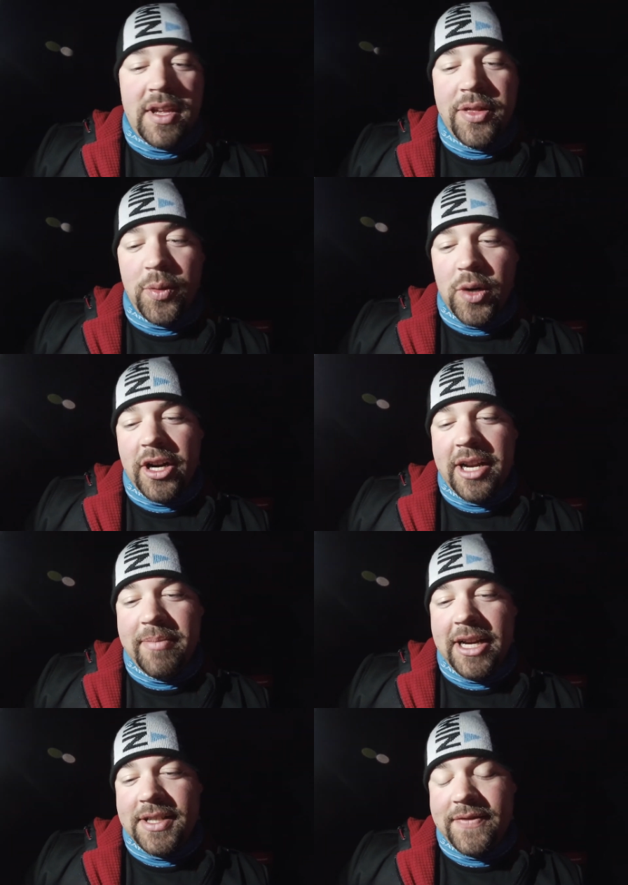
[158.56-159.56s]
The
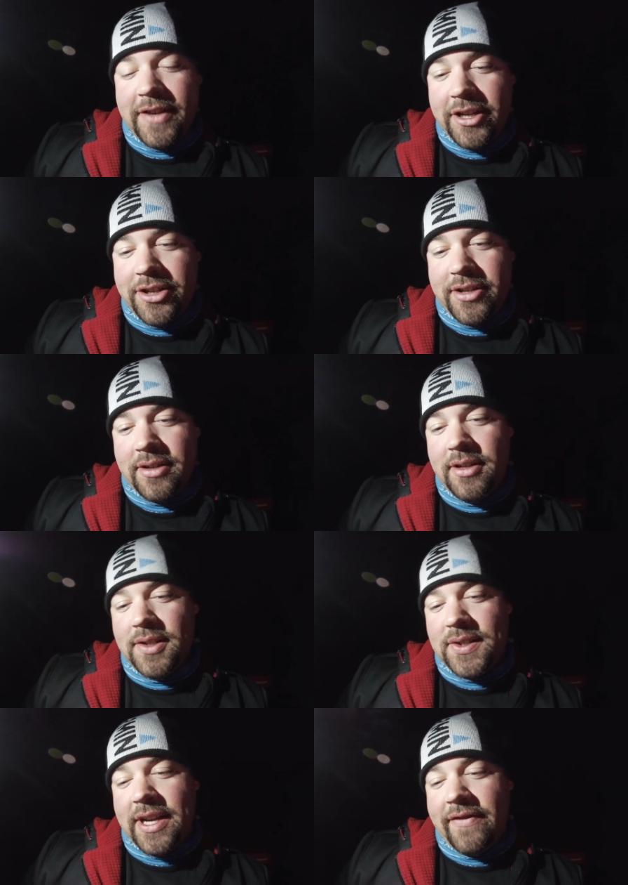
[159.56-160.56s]
working man's fish,
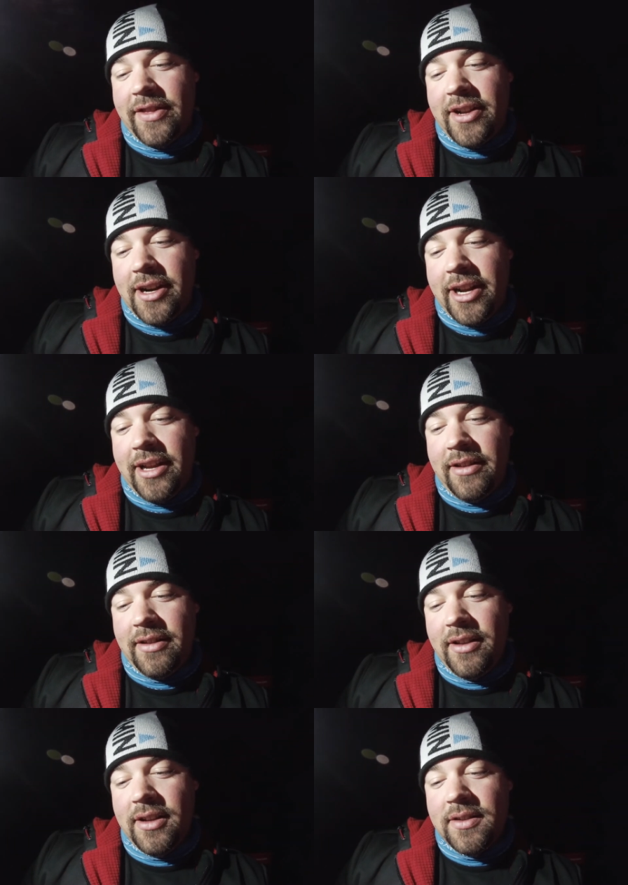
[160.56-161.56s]
7:30.
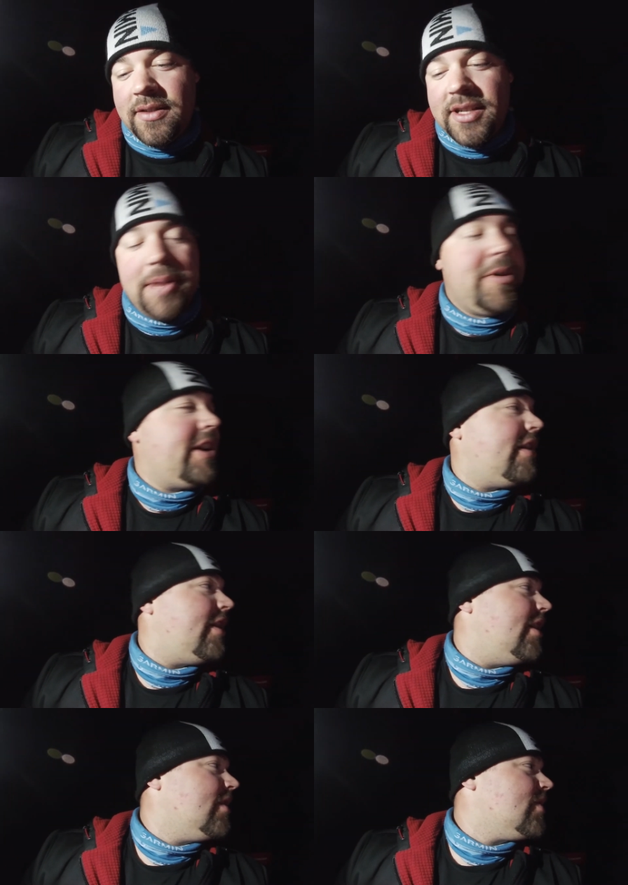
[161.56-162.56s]
Time we get out here,